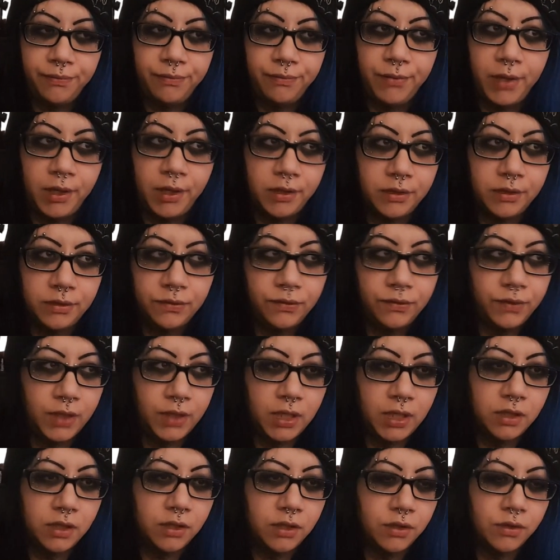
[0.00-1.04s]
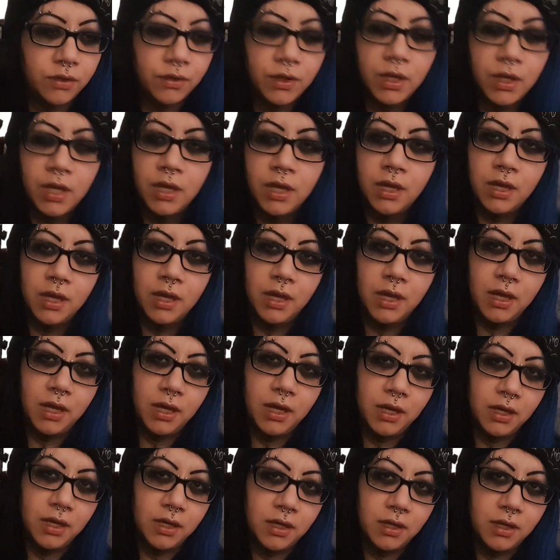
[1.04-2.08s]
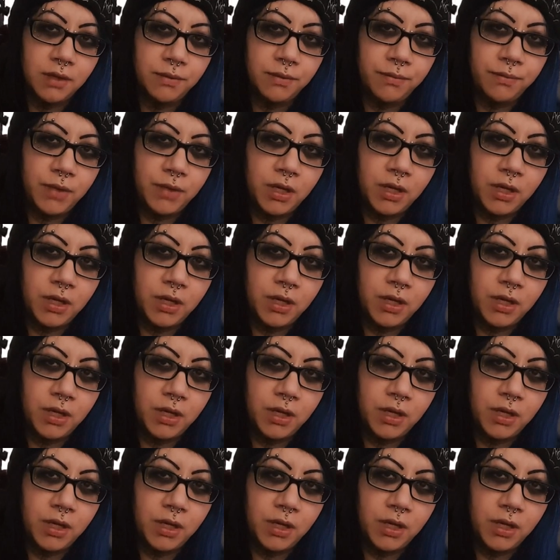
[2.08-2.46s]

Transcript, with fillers: I don't know, fucking know. Um,